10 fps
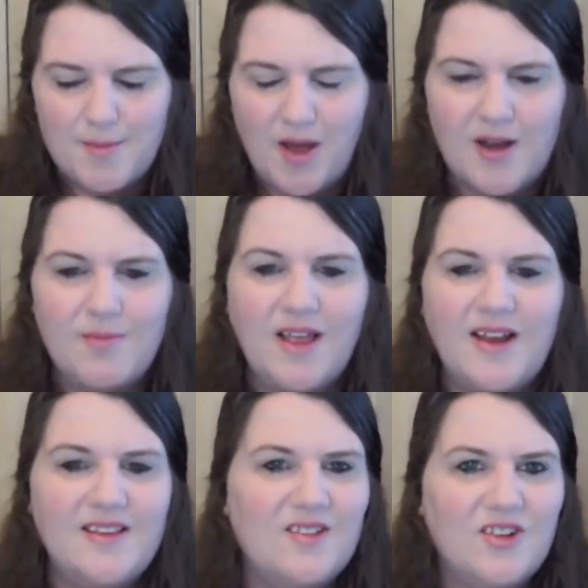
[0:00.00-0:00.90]
Bottom
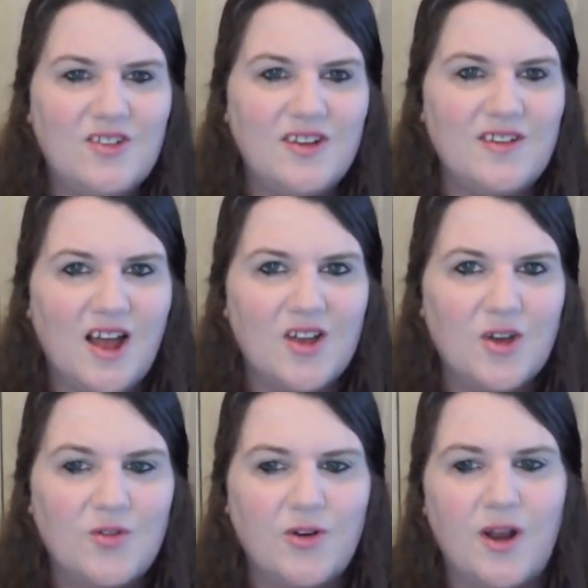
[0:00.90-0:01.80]
line, this just is not
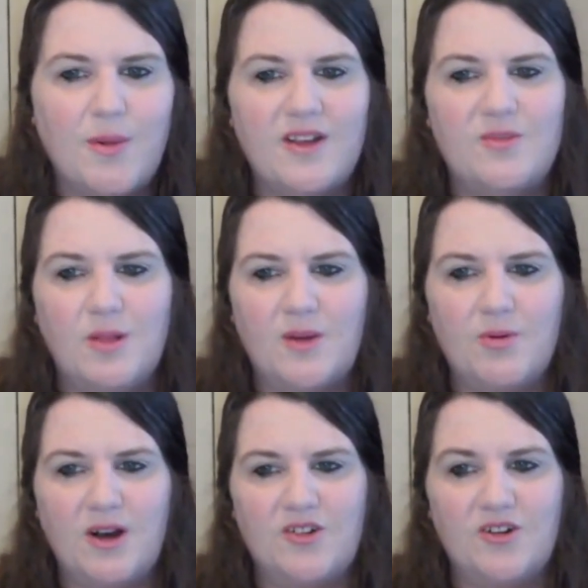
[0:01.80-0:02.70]
good for anybody's blood
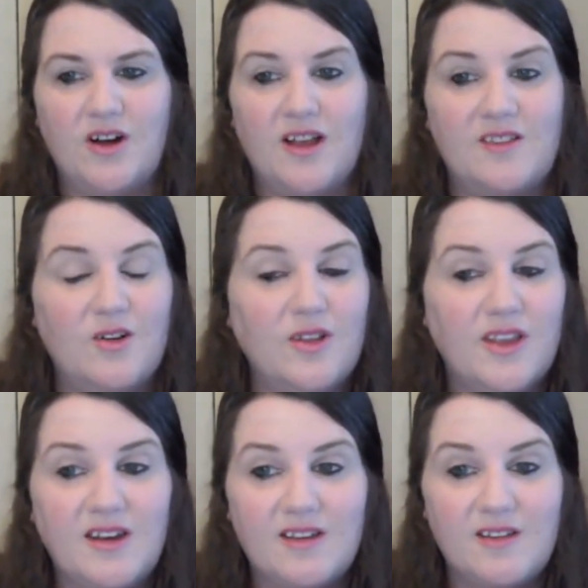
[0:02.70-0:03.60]
pressure.
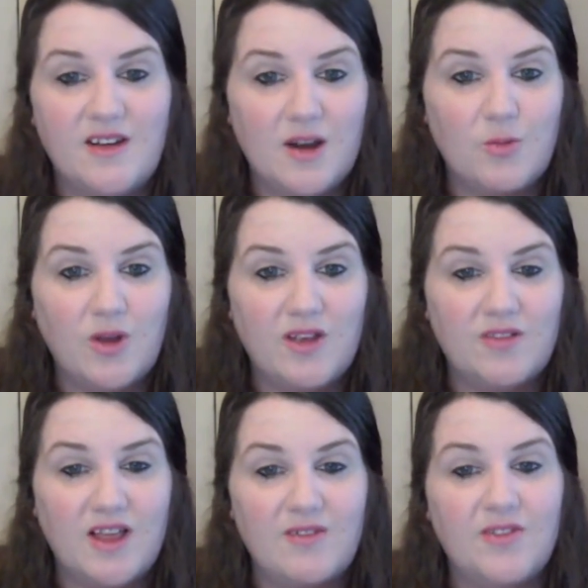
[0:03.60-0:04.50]
Certainly, it is not a way of
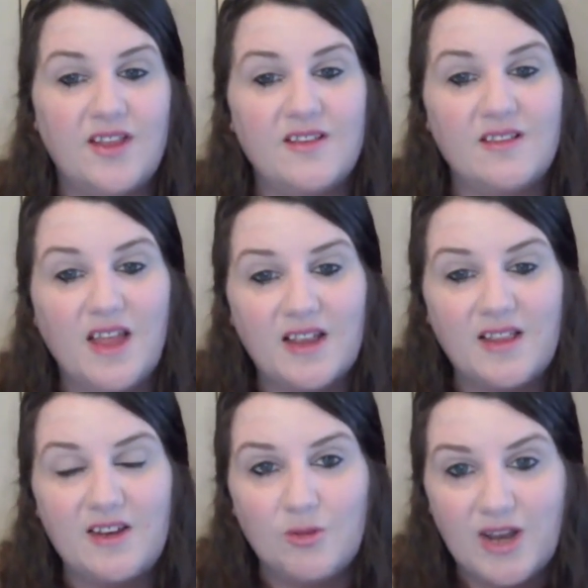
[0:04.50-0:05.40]
life that's
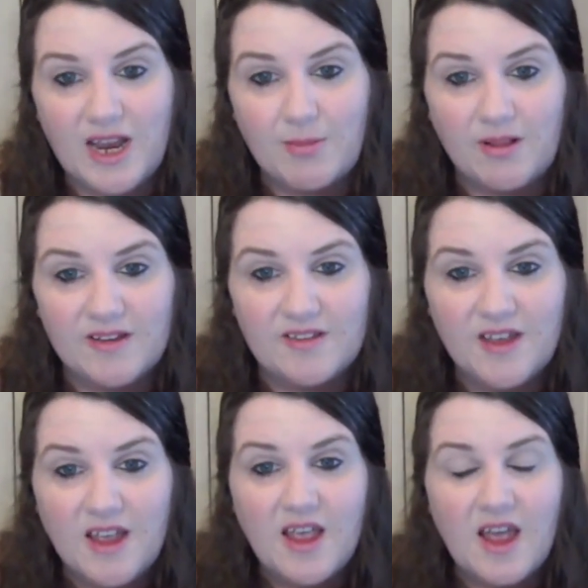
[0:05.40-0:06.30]
likely to enable us
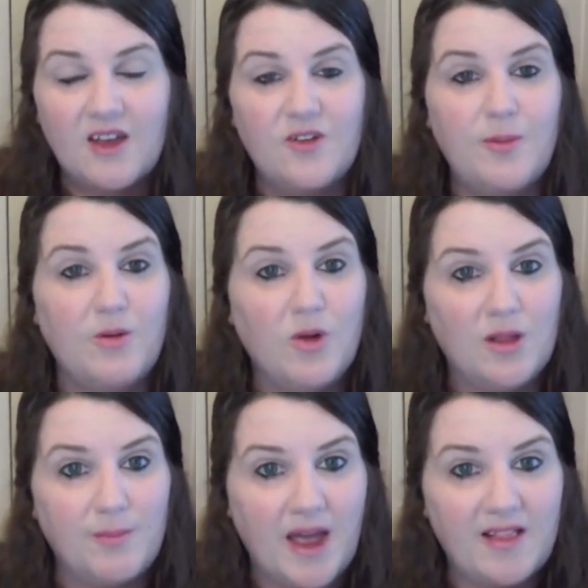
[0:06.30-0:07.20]
to be
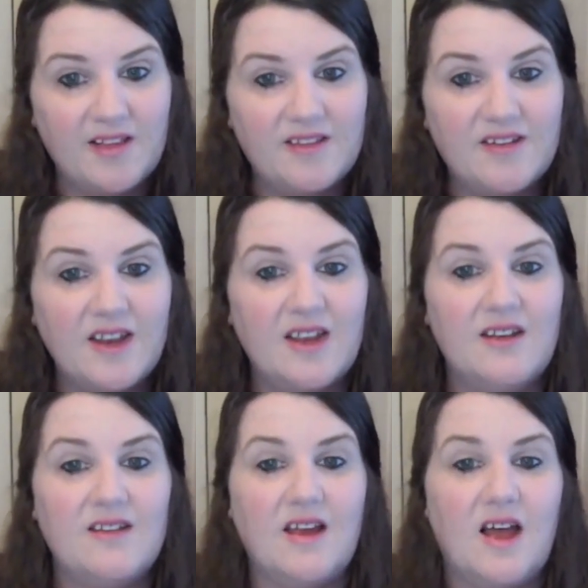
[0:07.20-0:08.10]
well-balanced
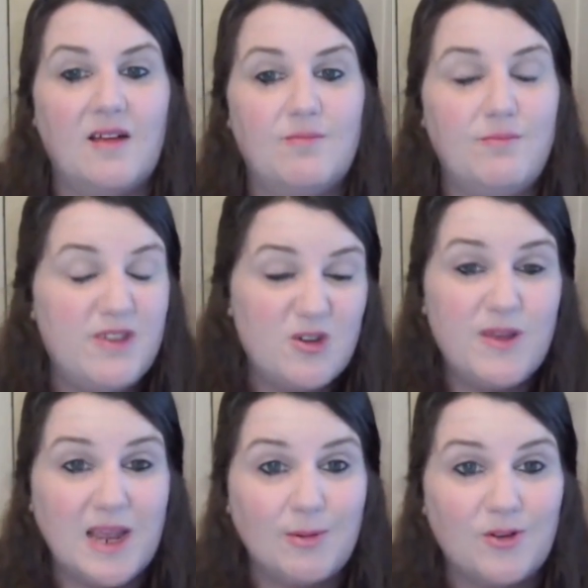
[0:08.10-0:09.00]
and to
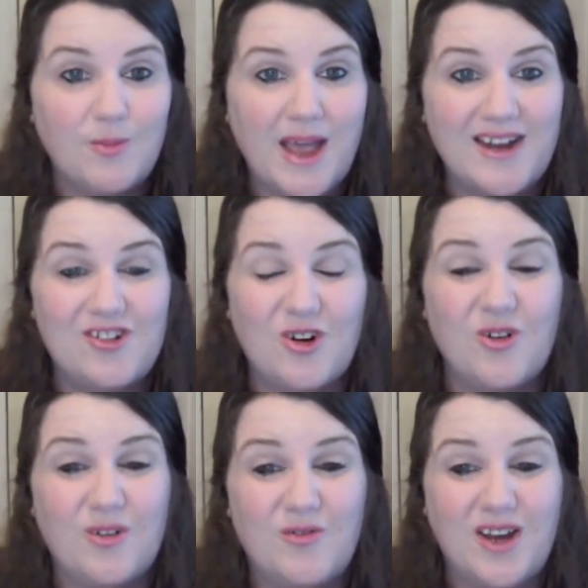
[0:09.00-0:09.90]
be able to manage
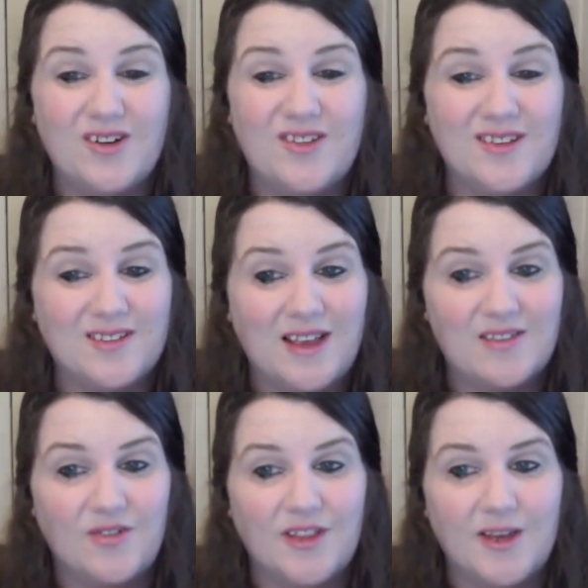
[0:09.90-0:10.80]
our affairs
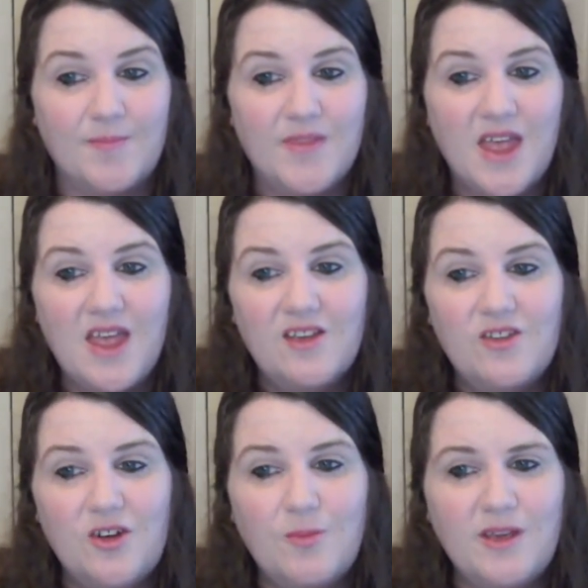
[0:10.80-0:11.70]
successfully.
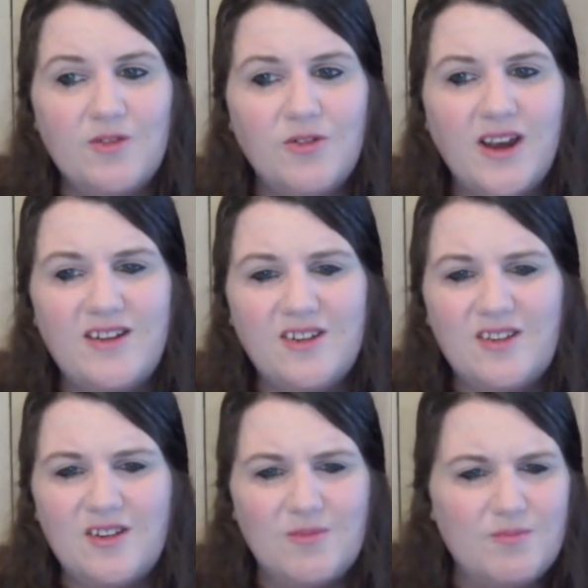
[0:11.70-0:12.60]
So don't be afraid
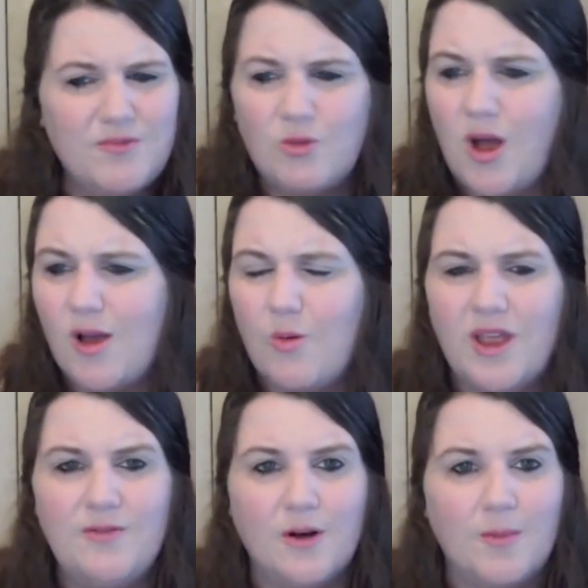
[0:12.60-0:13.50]
just to walk
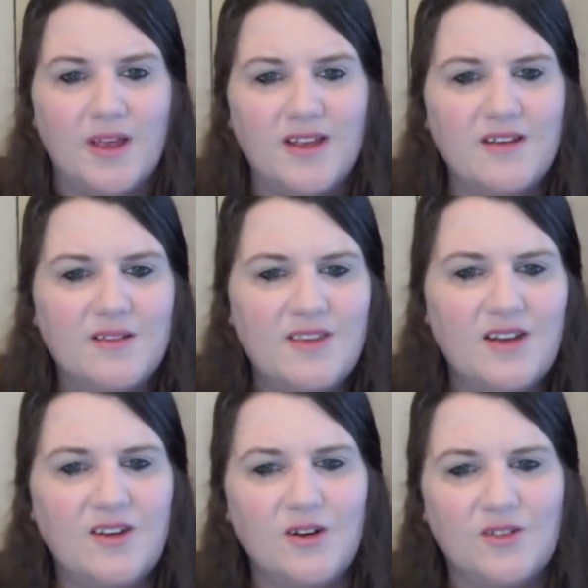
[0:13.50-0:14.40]
away for a bit,
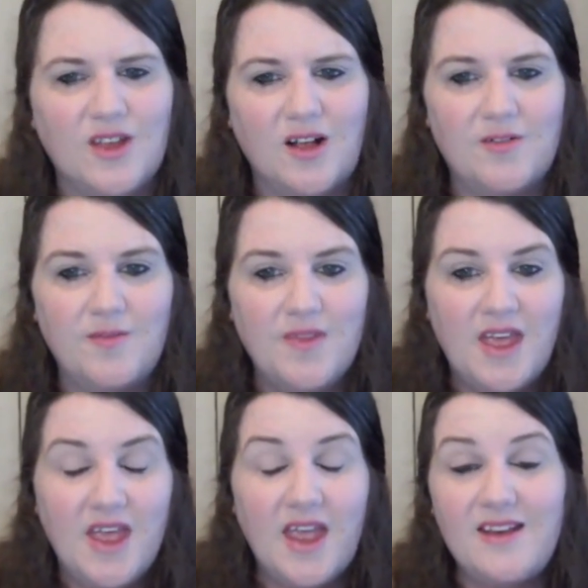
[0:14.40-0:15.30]
center yourself.
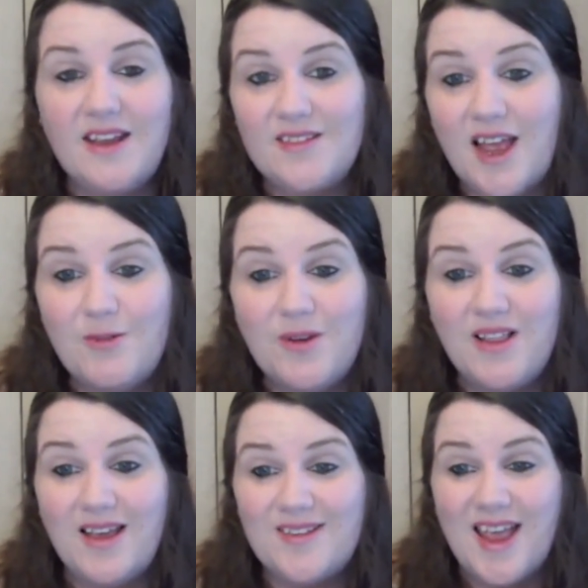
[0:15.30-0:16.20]
And yes, I
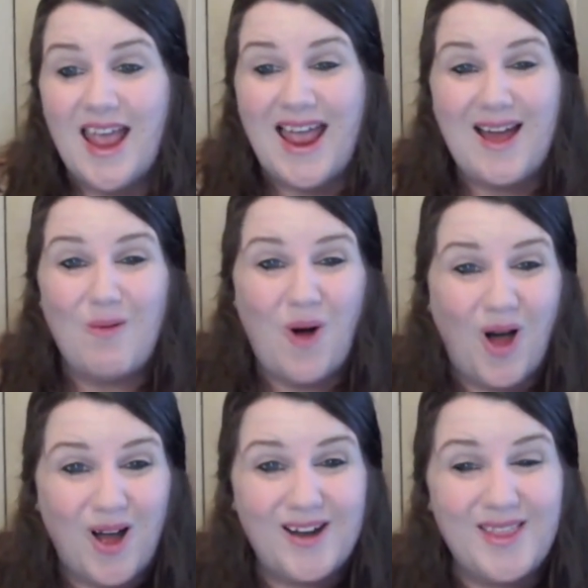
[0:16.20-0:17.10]
realize how
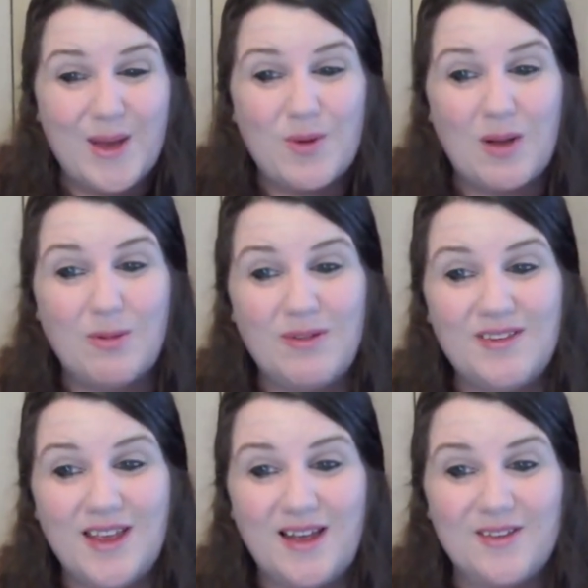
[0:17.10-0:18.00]
odd that probably
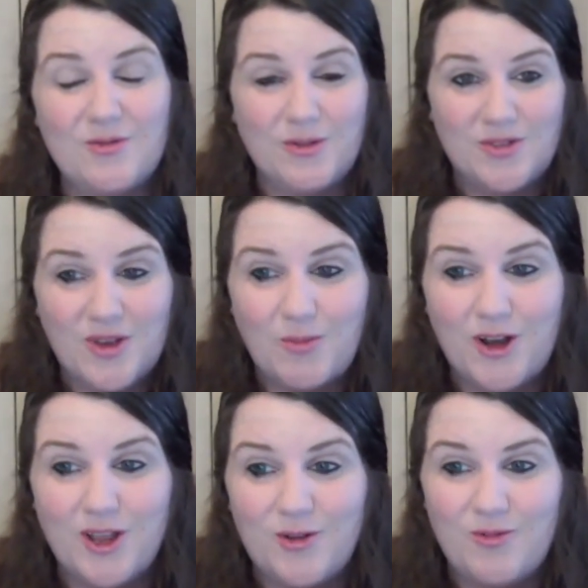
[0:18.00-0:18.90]
sounds from
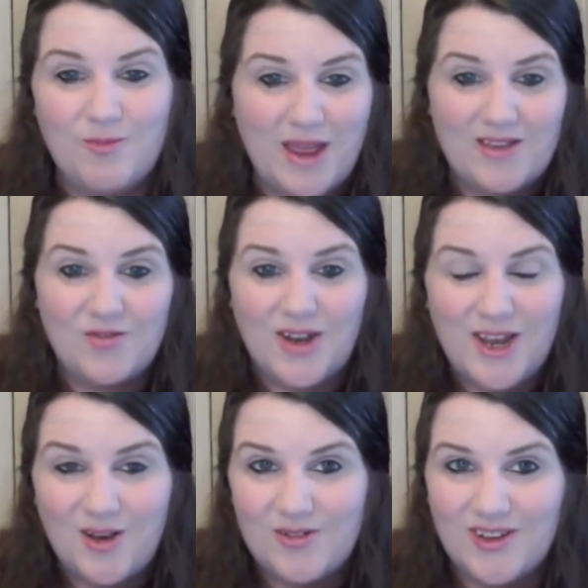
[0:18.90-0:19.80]
someone who makes
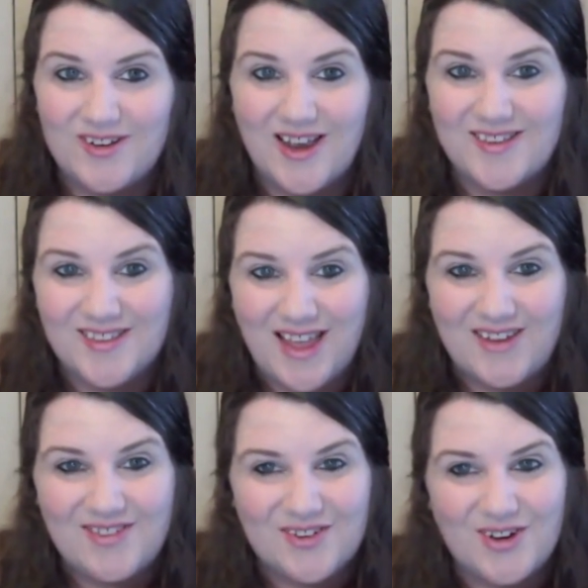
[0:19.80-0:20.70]
videos and does
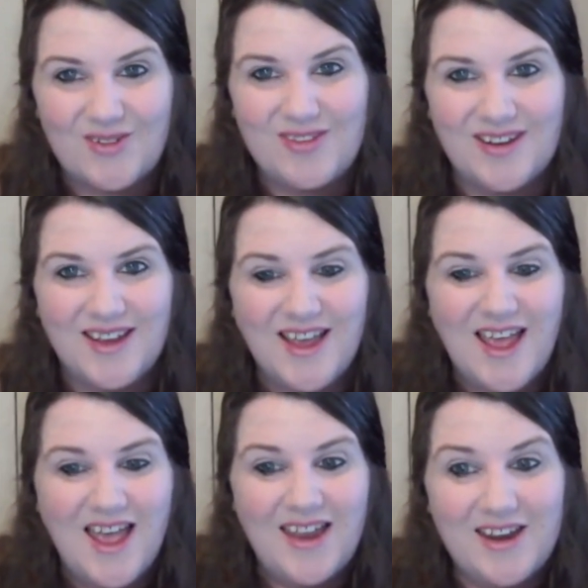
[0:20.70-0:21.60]
live streams and,
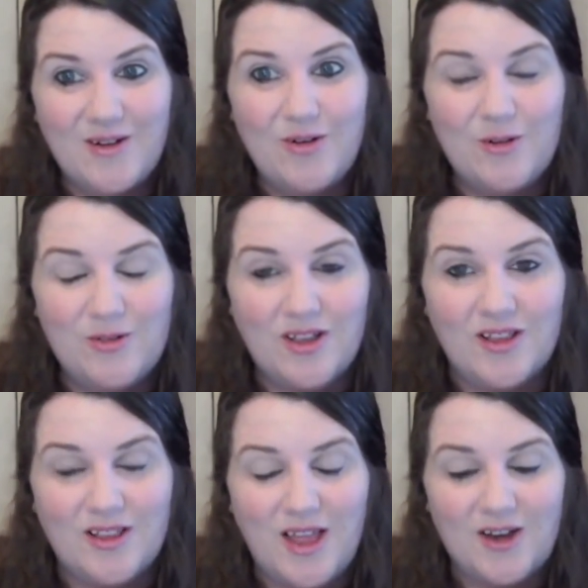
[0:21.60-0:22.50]
you know, who's a
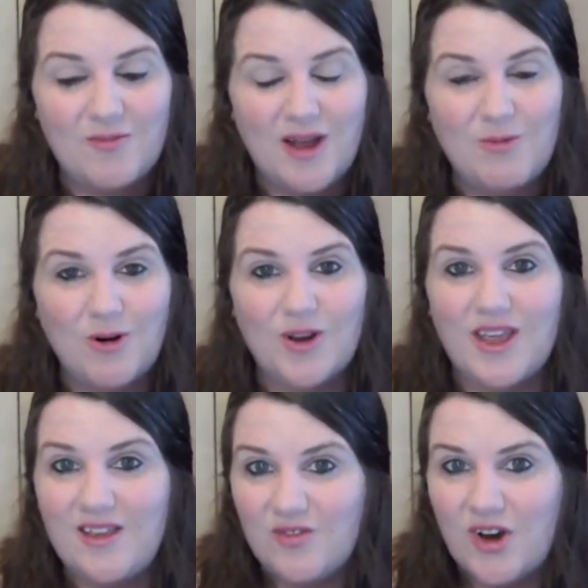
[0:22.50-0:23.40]
lot of my work
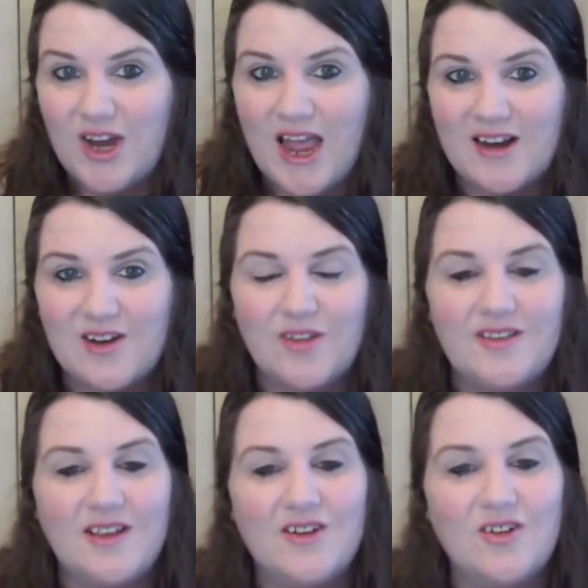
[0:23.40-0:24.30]
is very actively
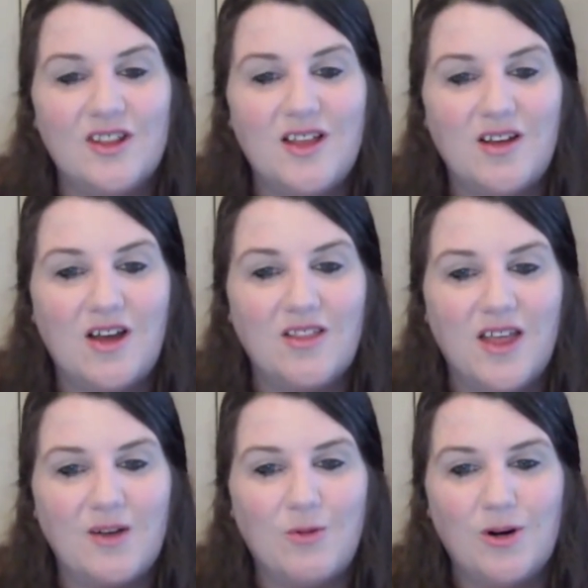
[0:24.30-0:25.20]
centered in the
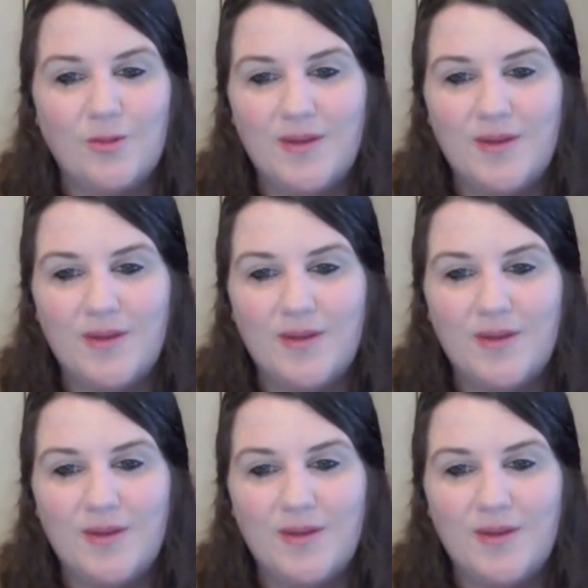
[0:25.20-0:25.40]
online world.